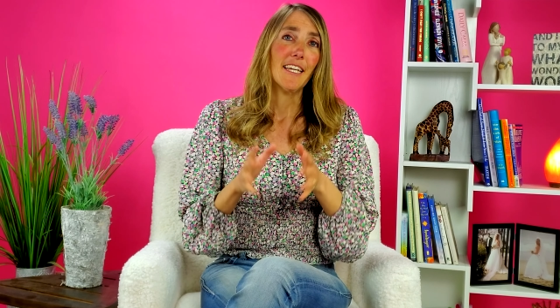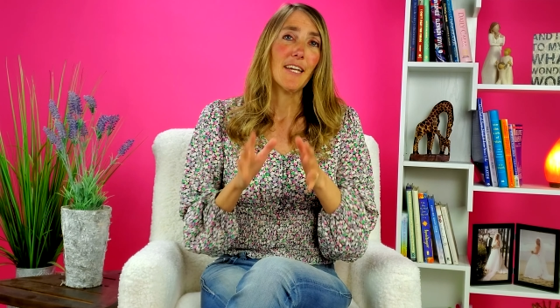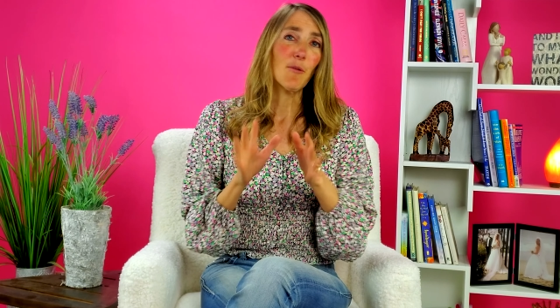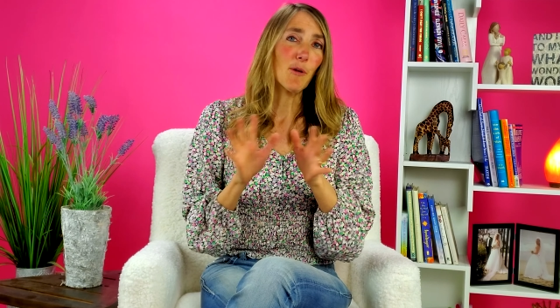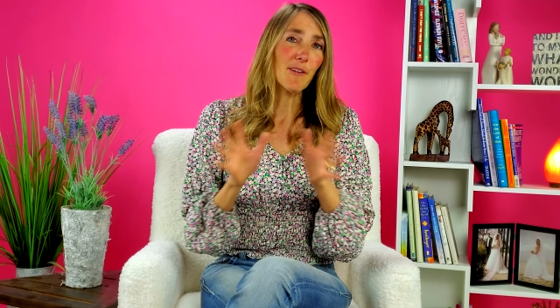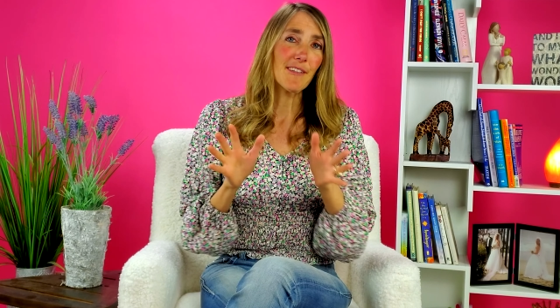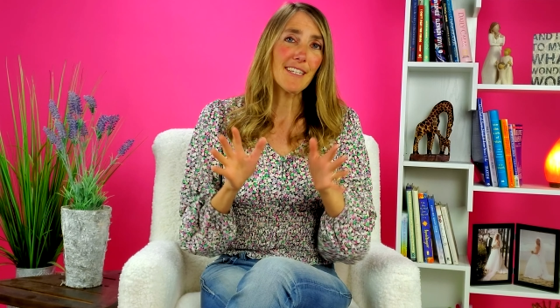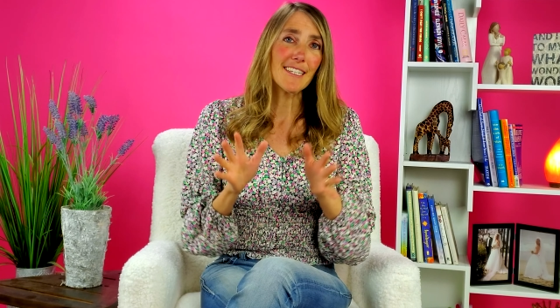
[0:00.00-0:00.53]
It
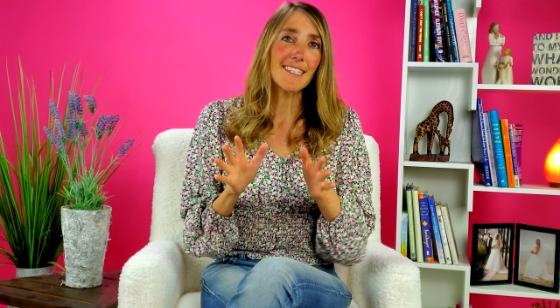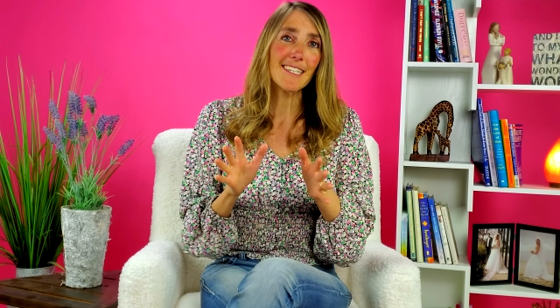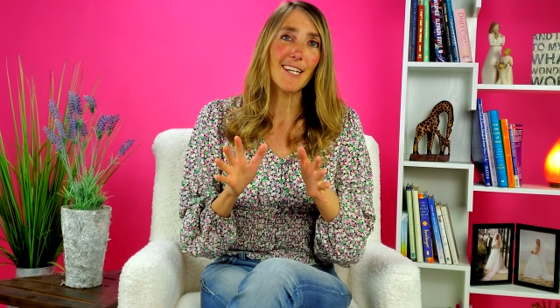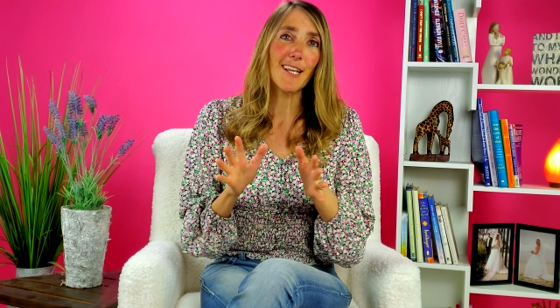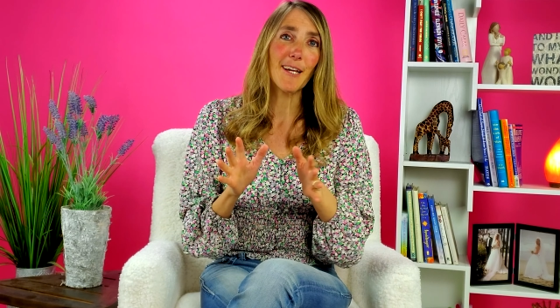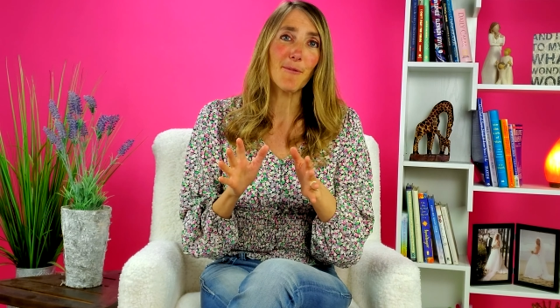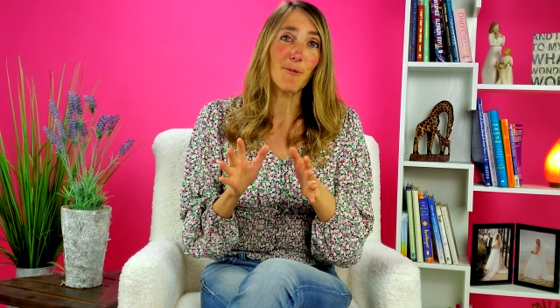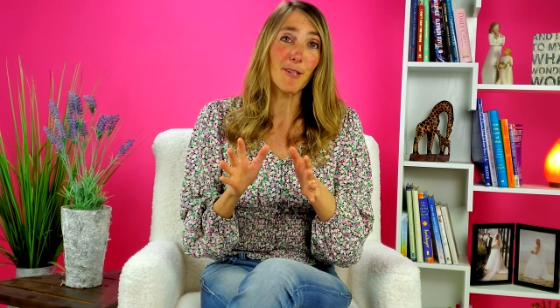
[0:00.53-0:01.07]
wasn't
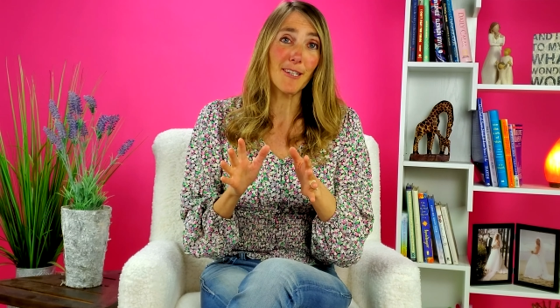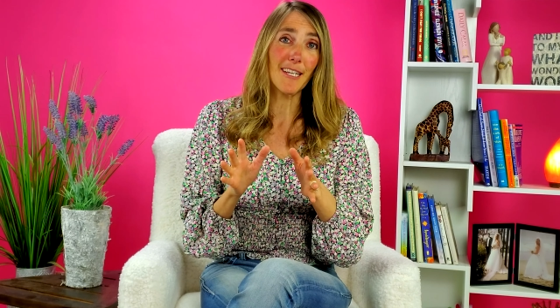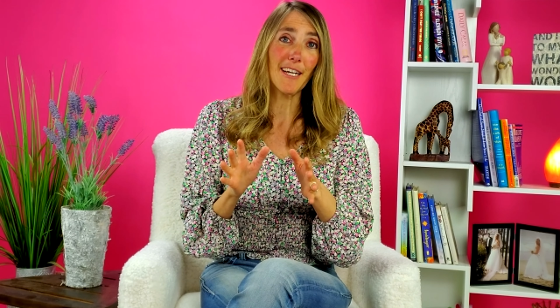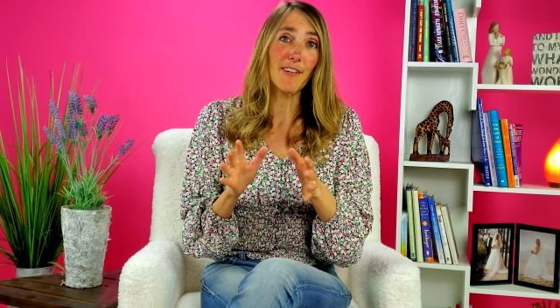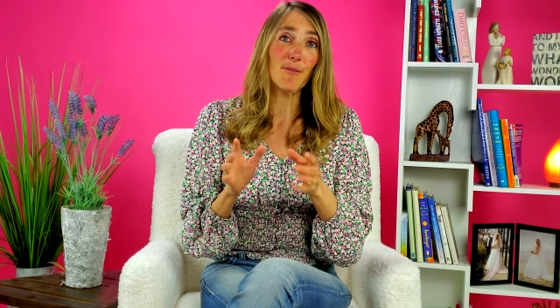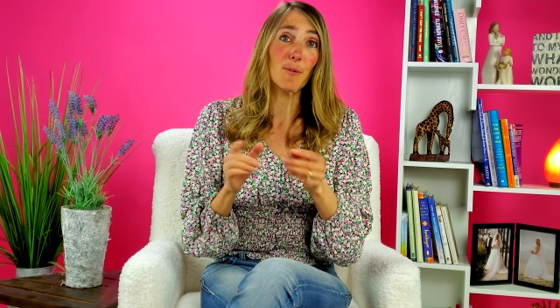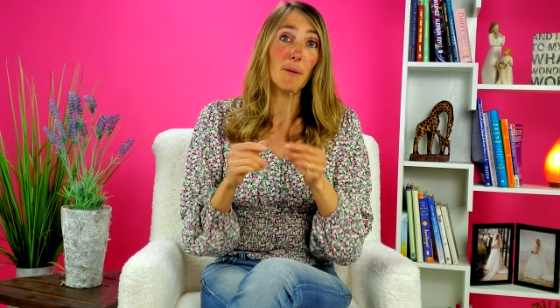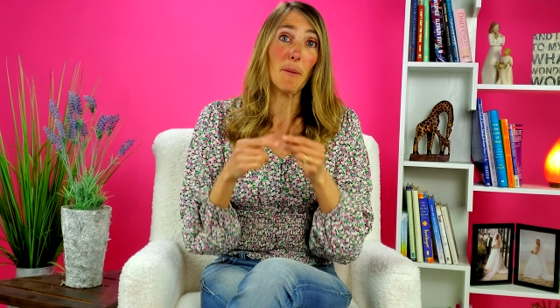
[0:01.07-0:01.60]
until I
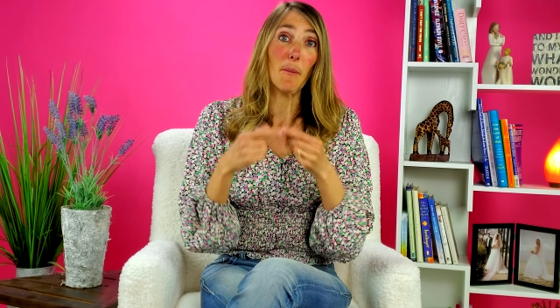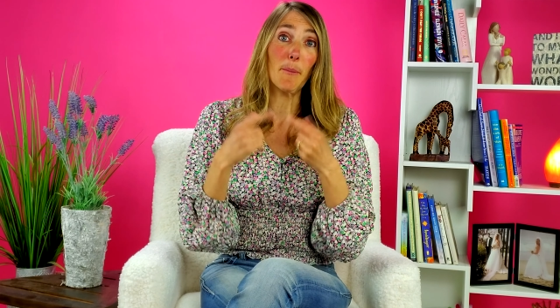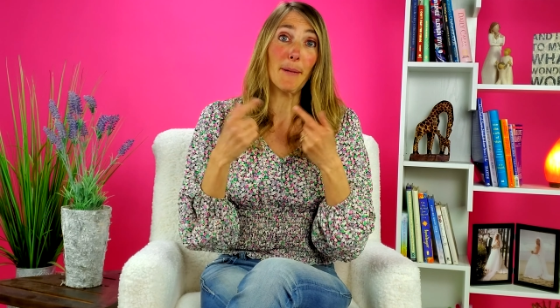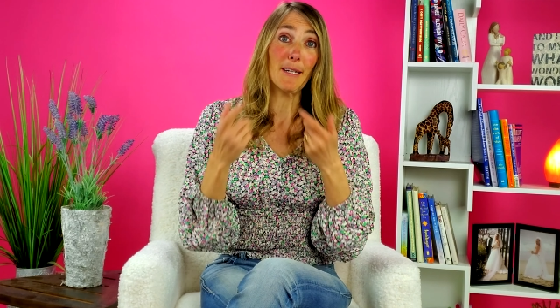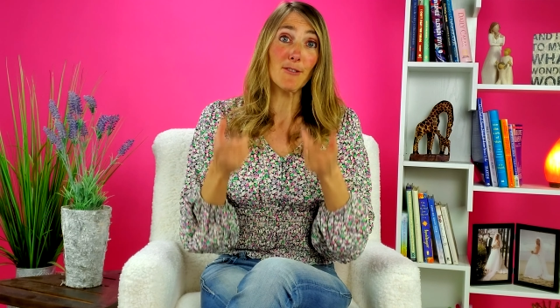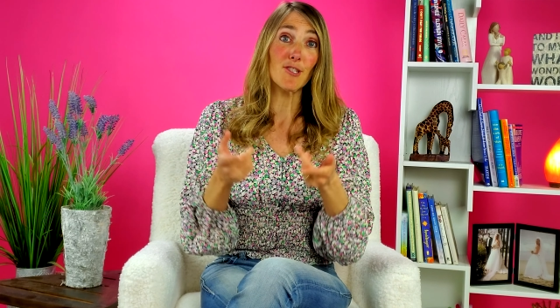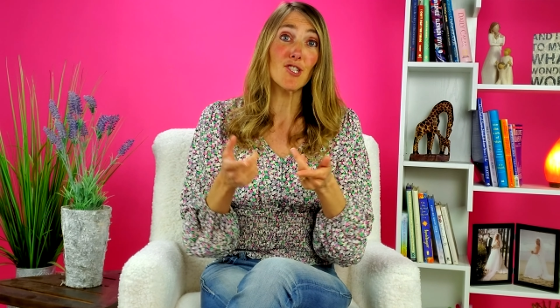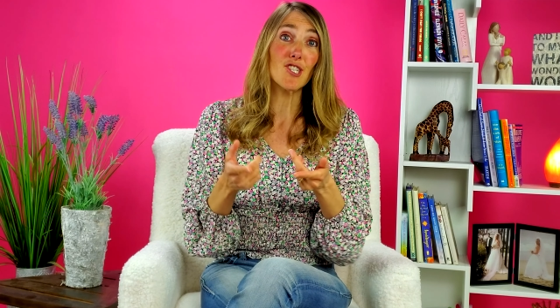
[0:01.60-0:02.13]
realized what I'm
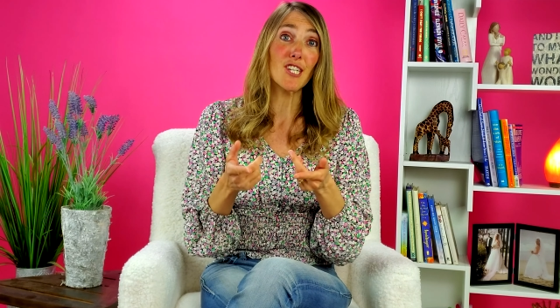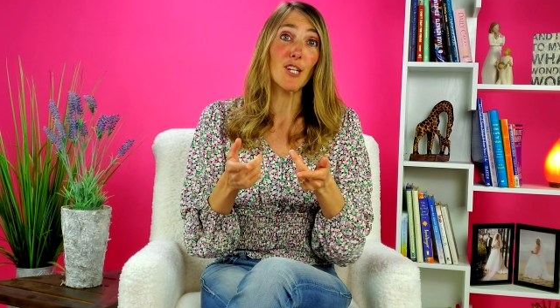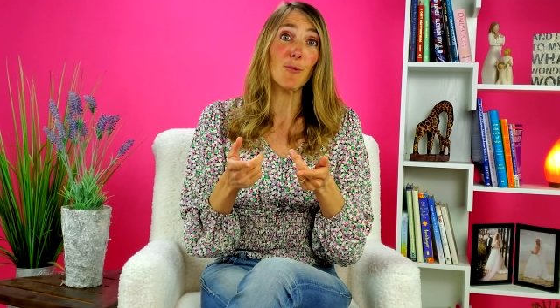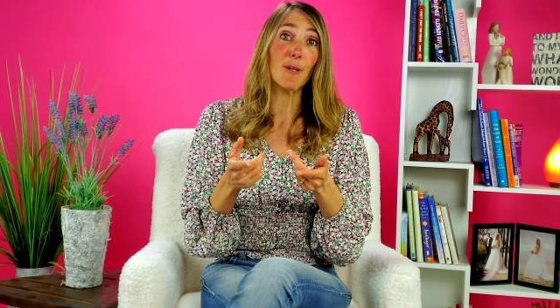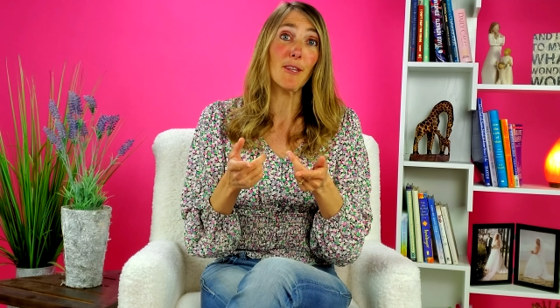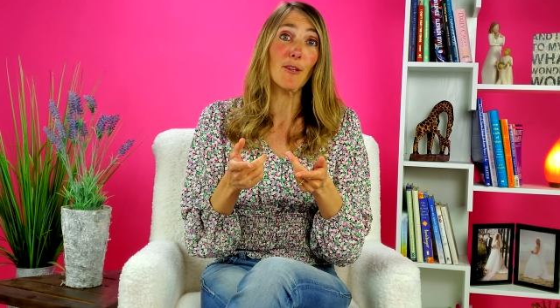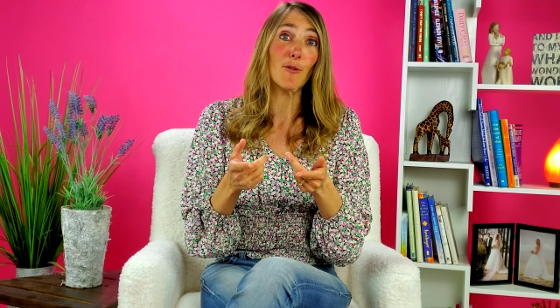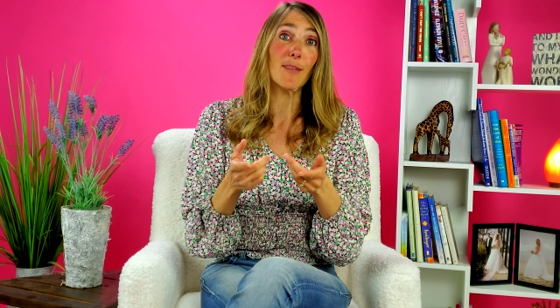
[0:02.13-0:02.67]
about to share
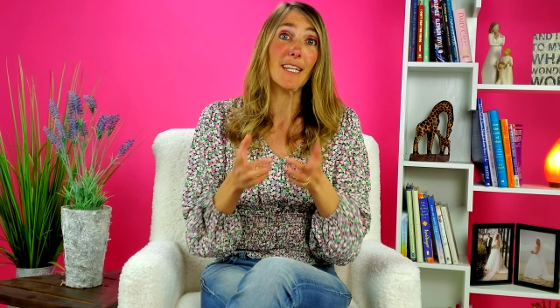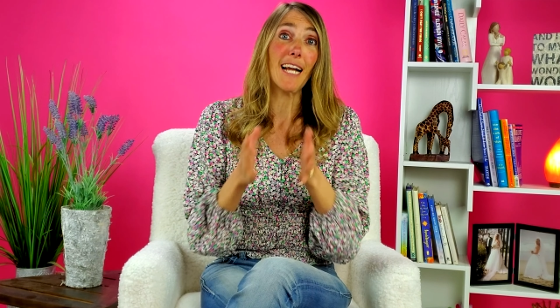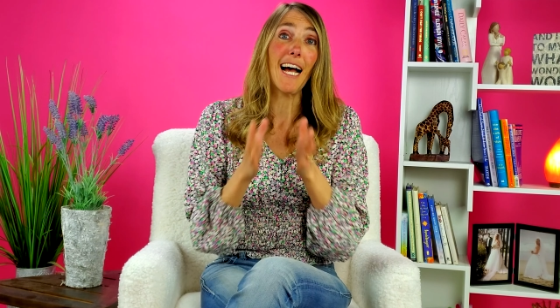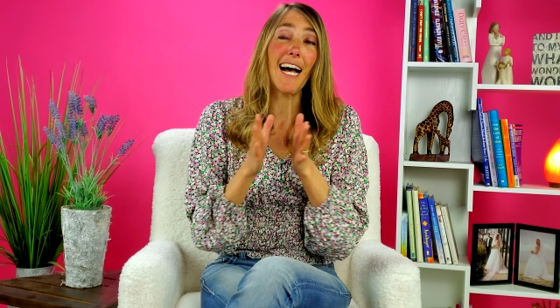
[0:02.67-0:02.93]
with you that